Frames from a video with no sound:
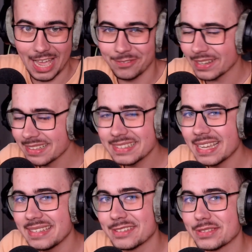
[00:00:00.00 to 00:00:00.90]
stuff, let's
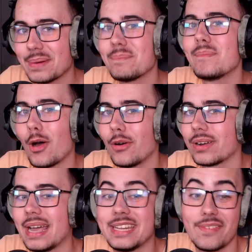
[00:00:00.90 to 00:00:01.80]
get into the
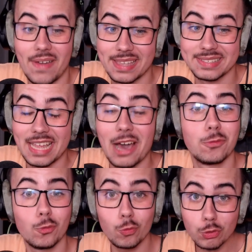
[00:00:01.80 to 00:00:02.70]
more advanced
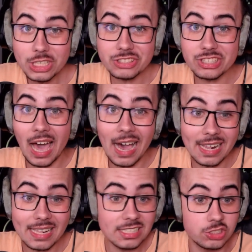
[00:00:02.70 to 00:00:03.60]
stuff, which
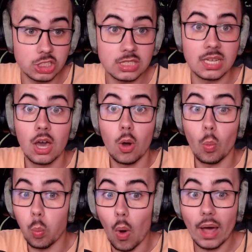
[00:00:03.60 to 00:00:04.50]
are legit
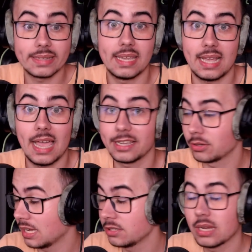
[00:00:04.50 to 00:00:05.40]
what I like,
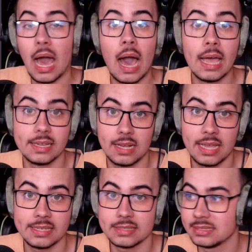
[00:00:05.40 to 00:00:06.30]
okay? I
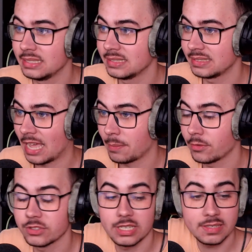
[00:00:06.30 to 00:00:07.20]
like this type
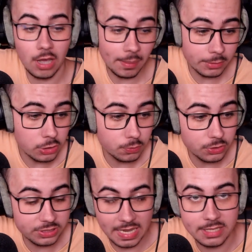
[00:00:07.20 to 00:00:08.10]
of shit, so I'm going to
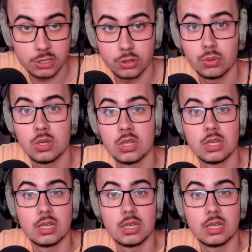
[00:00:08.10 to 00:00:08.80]
present you